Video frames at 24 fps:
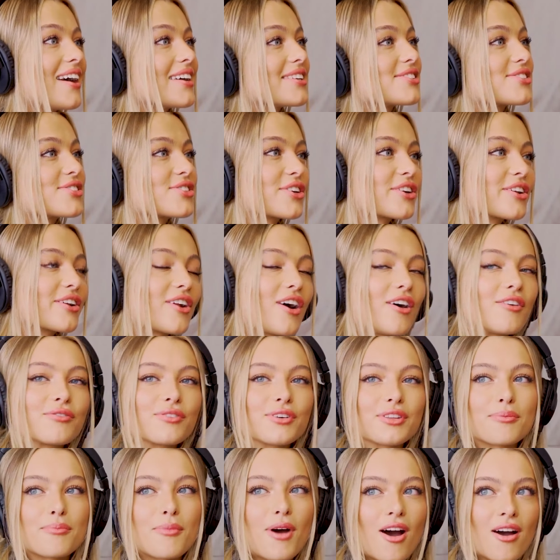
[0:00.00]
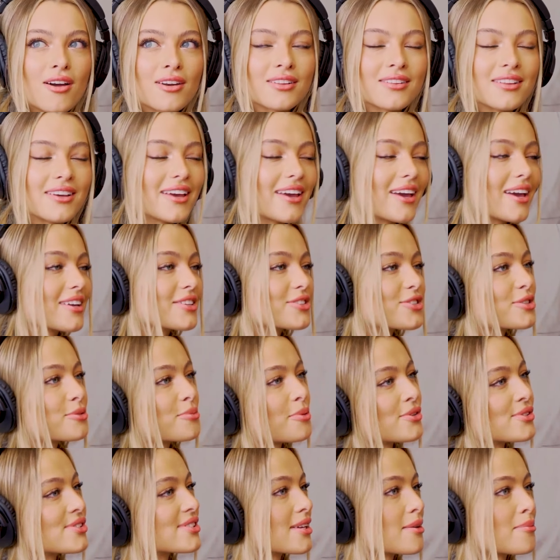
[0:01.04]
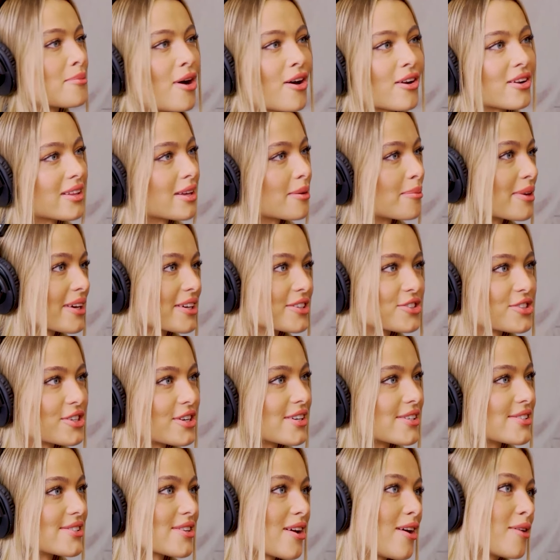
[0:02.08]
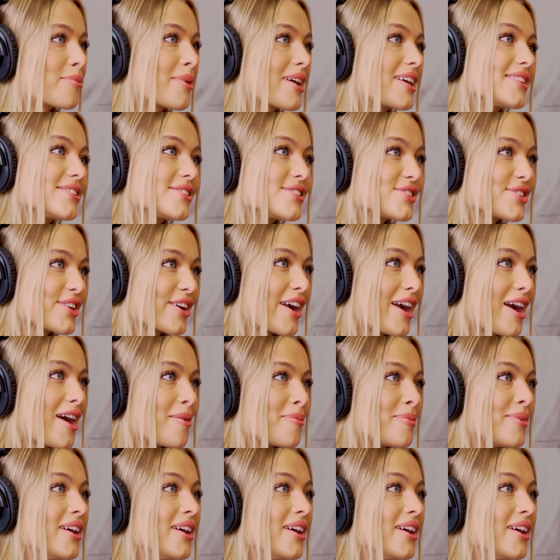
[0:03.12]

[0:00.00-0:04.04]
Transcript: I started off with modeling, just posting modeling pictures on my Instagram.